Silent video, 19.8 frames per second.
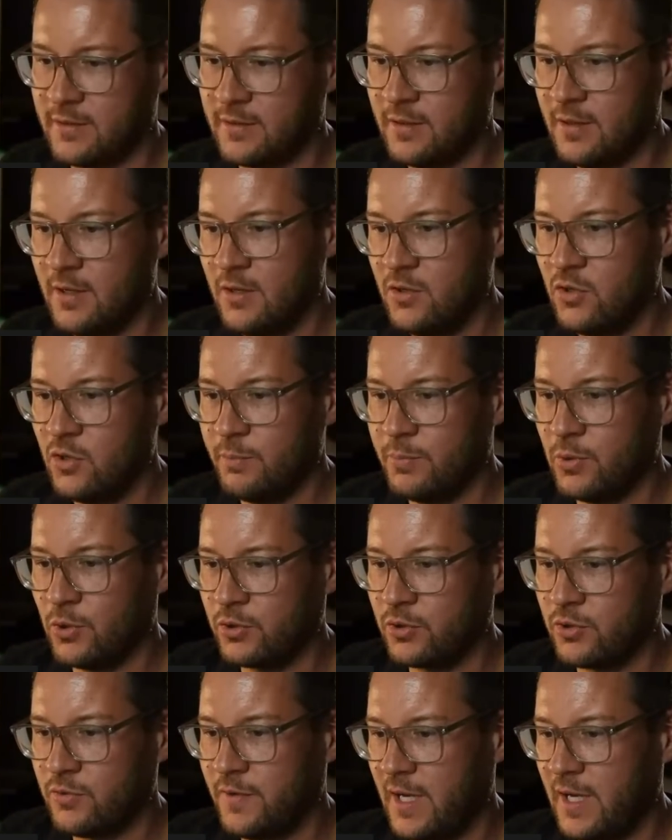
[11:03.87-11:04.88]
You
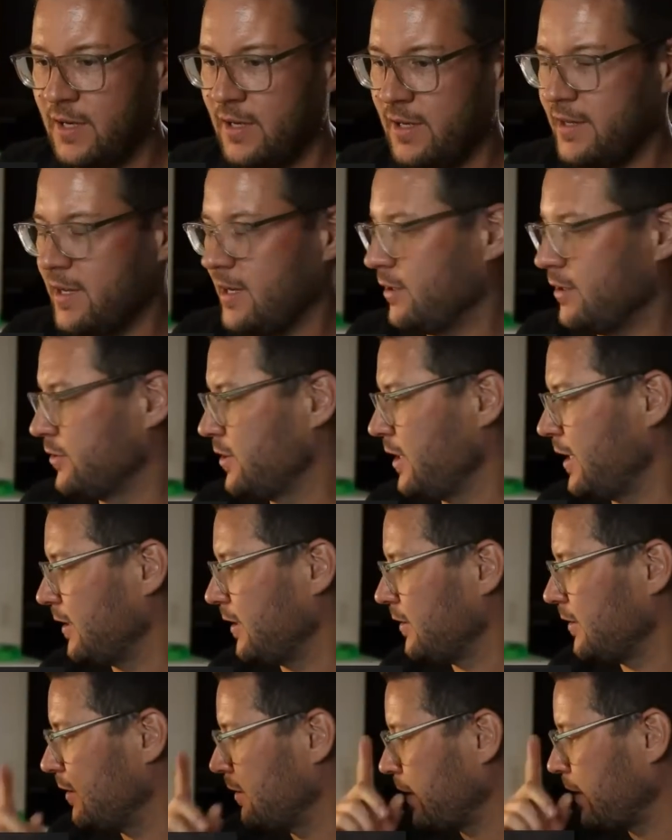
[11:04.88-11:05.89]
booked finally the hotel.
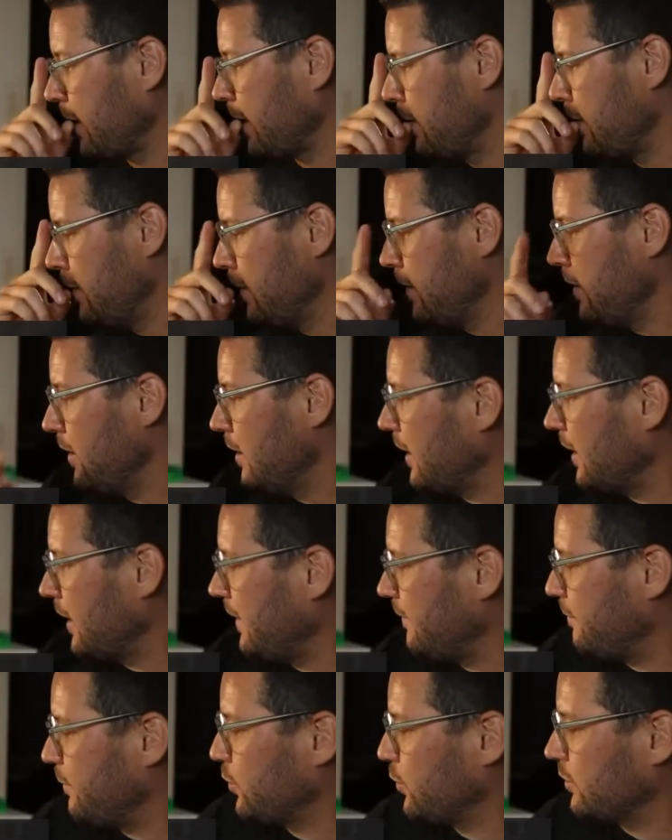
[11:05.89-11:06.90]
Okay, I
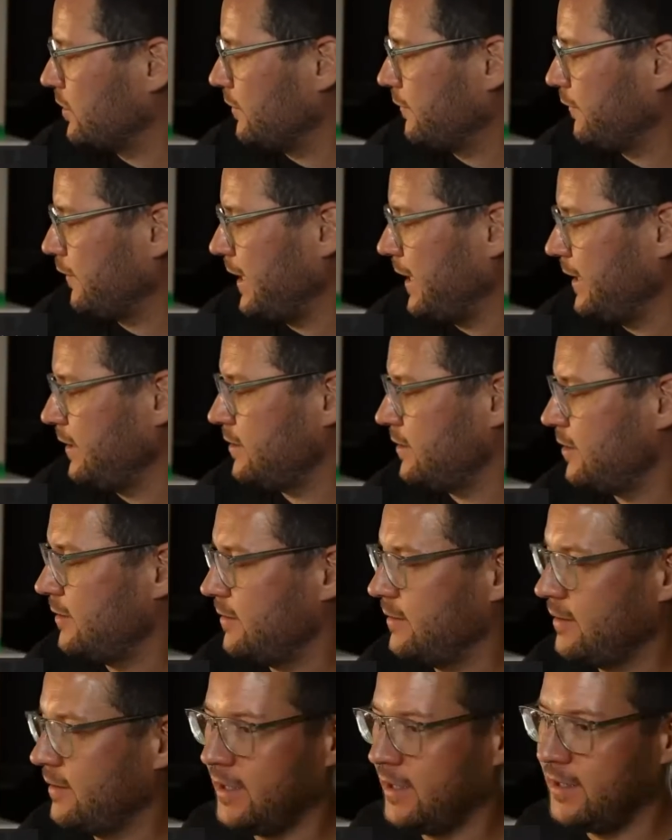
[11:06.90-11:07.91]
have booked the flight
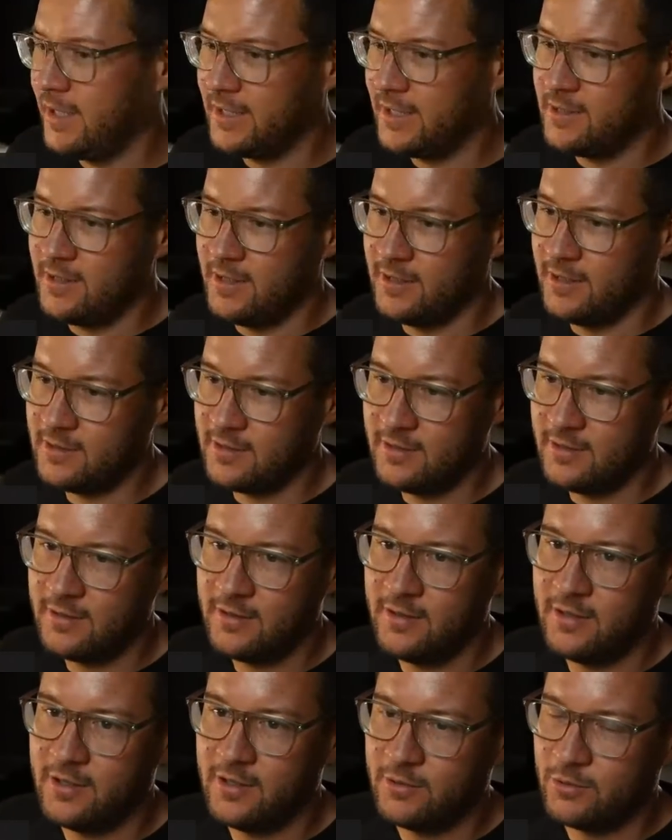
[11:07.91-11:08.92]
and that's it.
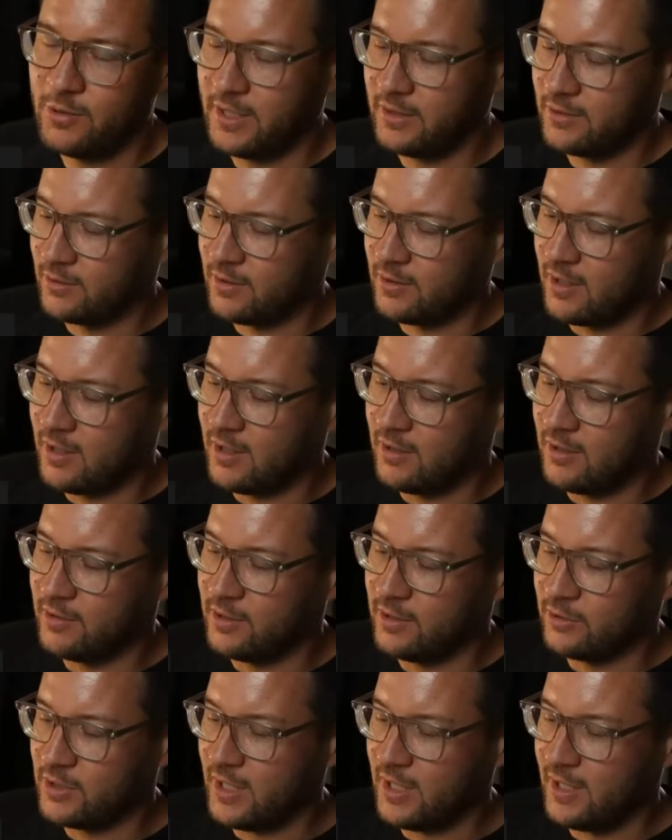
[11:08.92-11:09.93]
No rental car or
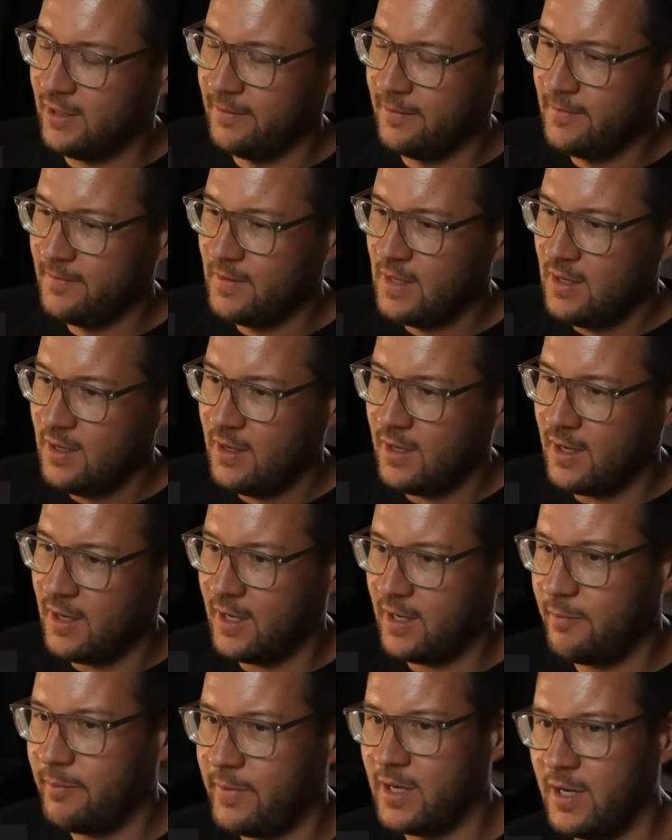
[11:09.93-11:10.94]
hotel.
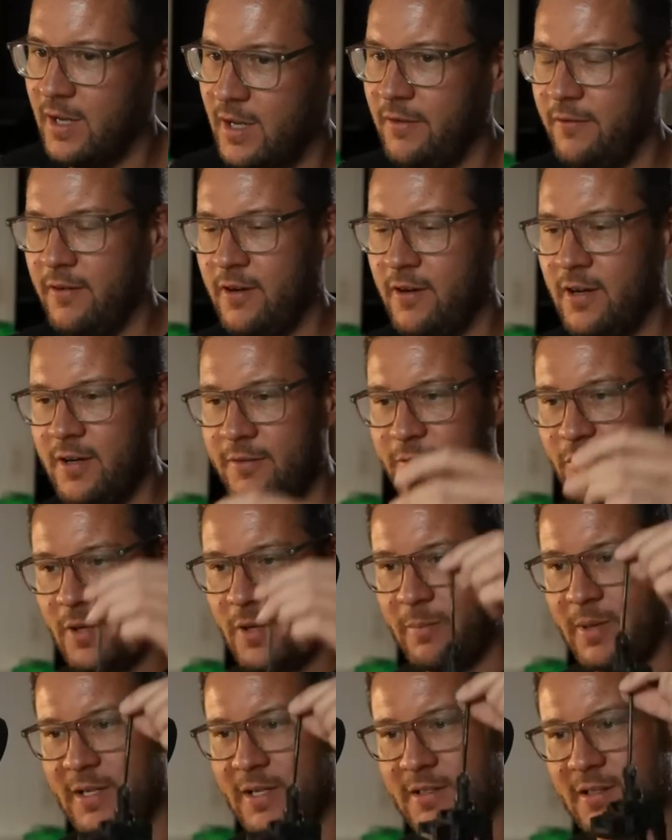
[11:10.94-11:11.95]
And my 40
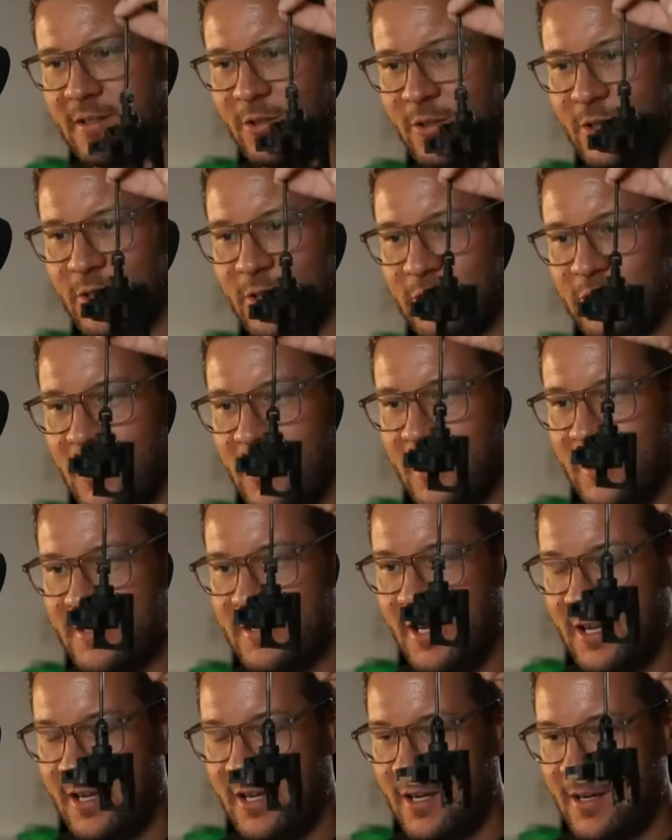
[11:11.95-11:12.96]
plus euros car is
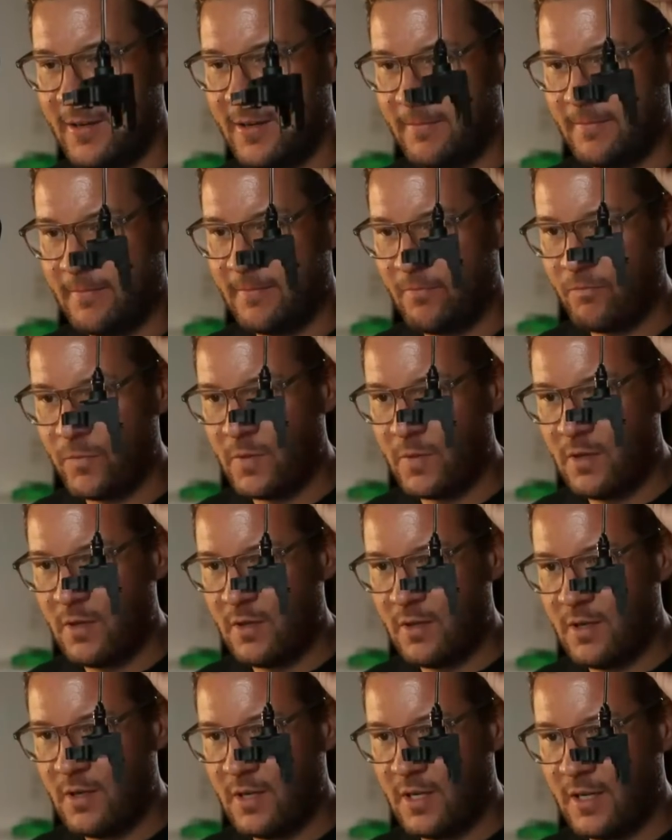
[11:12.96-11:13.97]
here.
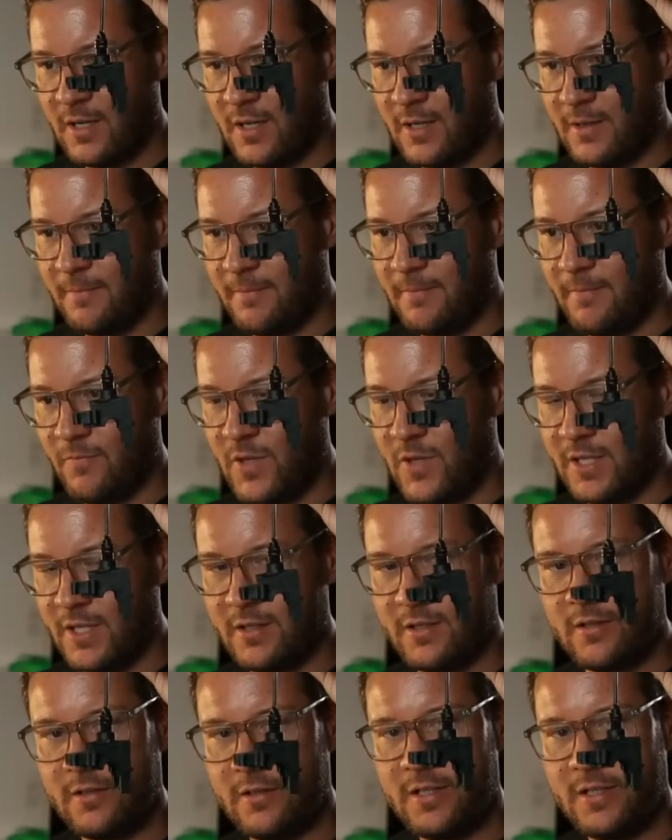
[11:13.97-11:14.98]

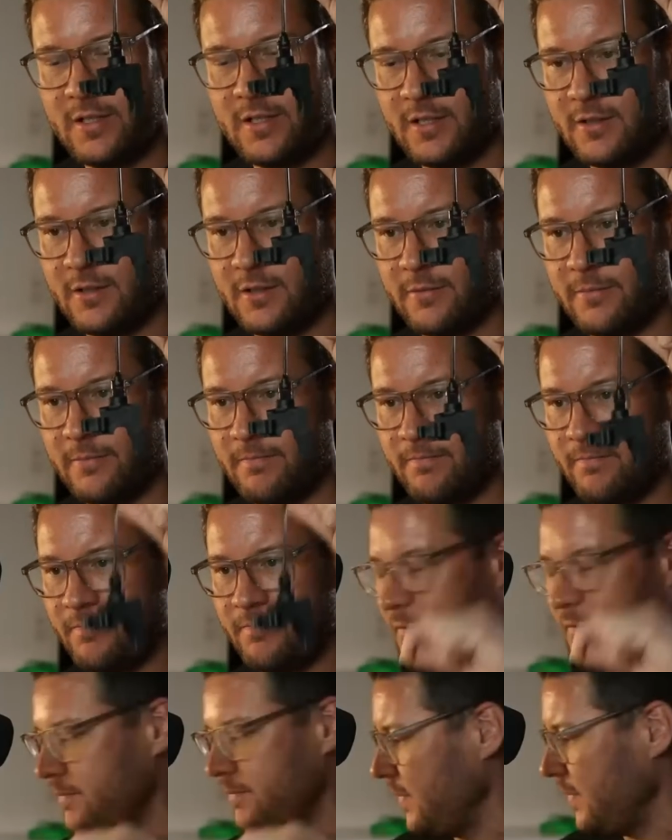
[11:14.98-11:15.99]
This is it.
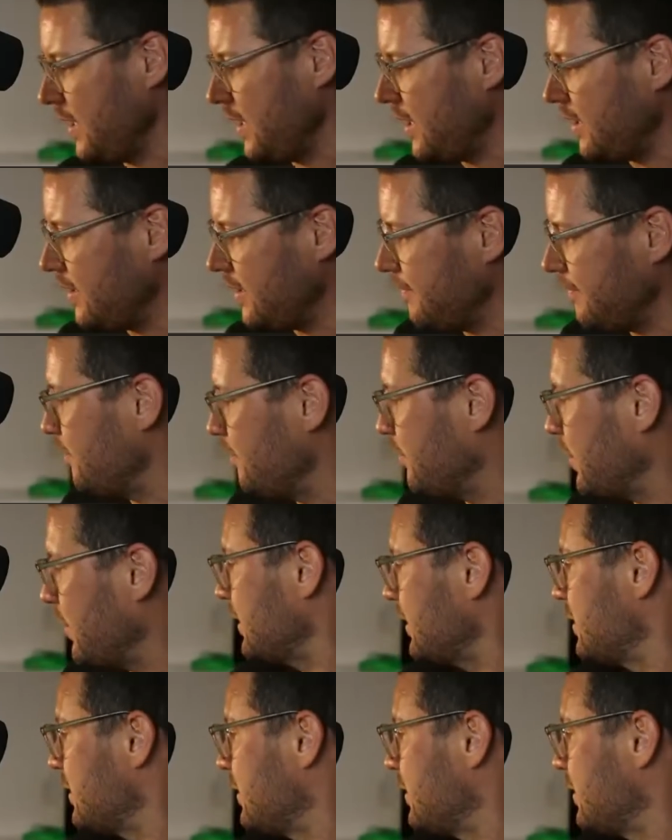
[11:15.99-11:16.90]
But